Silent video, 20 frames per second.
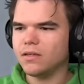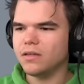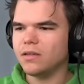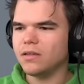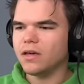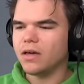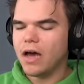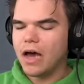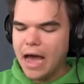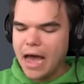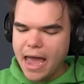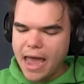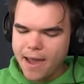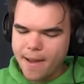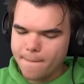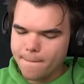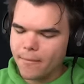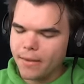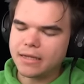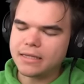Josh wants to
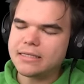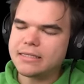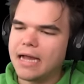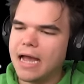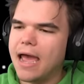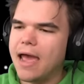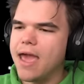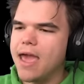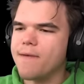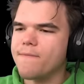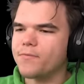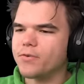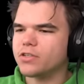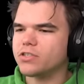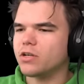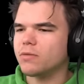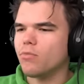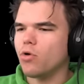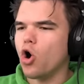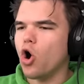bless me, it's time for
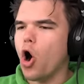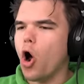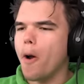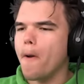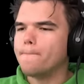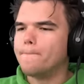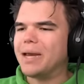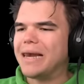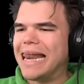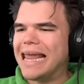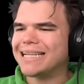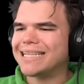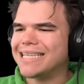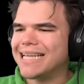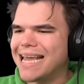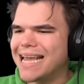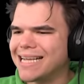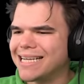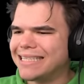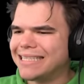some more
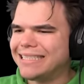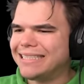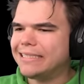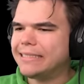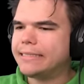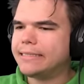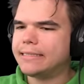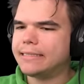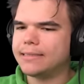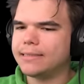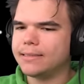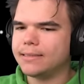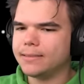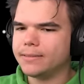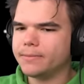blessings.